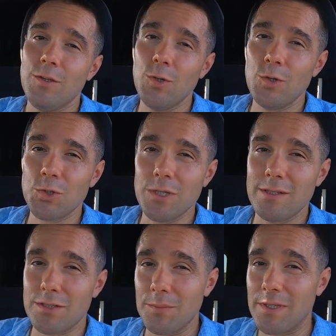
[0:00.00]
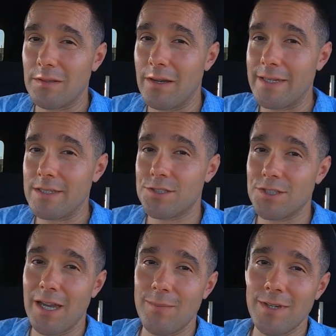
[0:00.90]
Usually it's something like
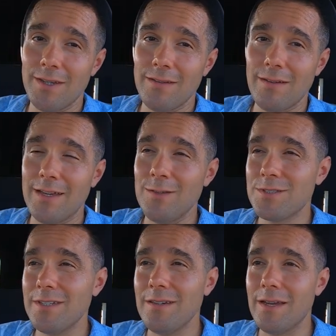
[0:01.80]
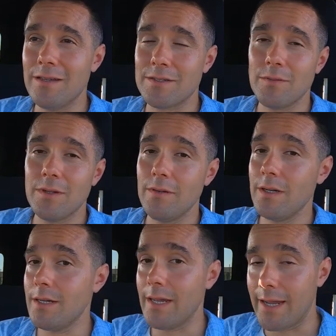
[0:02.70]
salmon. I used to eat eggs. I don't even
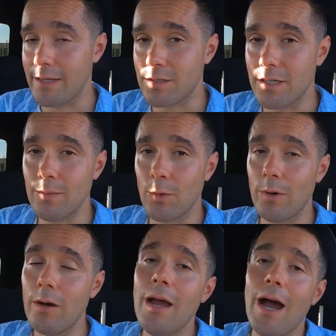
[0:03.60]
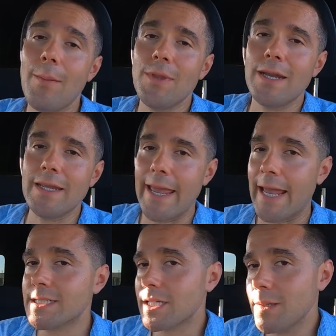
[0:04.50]
eat eggs anymore. I'm not
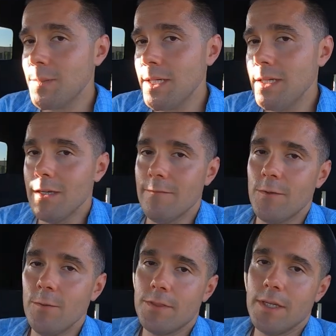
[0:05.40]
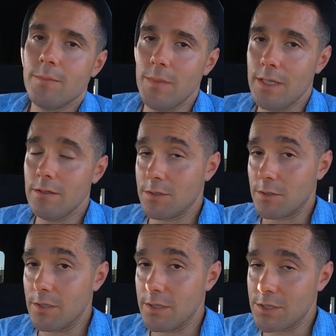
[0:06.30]
anti-meat. If you think meat is a
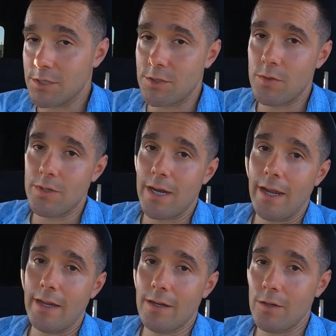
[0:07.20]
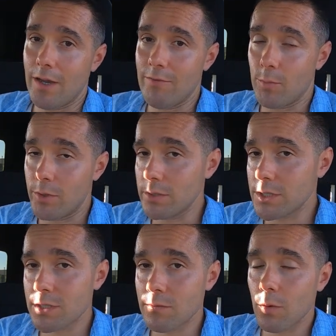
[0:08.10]
good addition to your diet and you have a
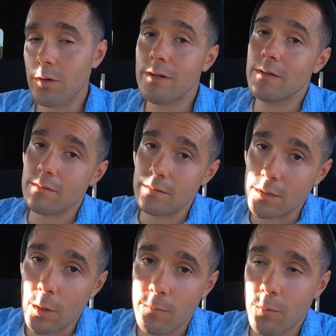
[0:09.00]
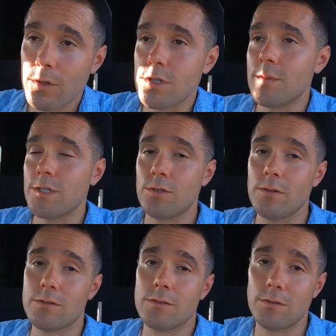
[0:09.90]
predilection for it, go for it. Just make
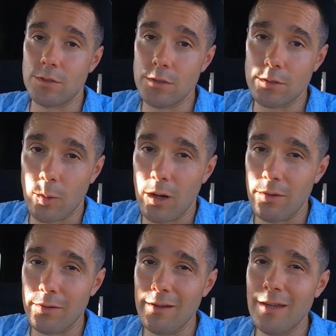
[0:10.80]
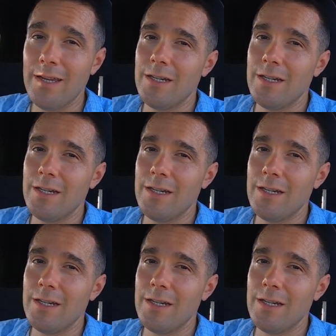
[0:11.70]
sure it's good quality.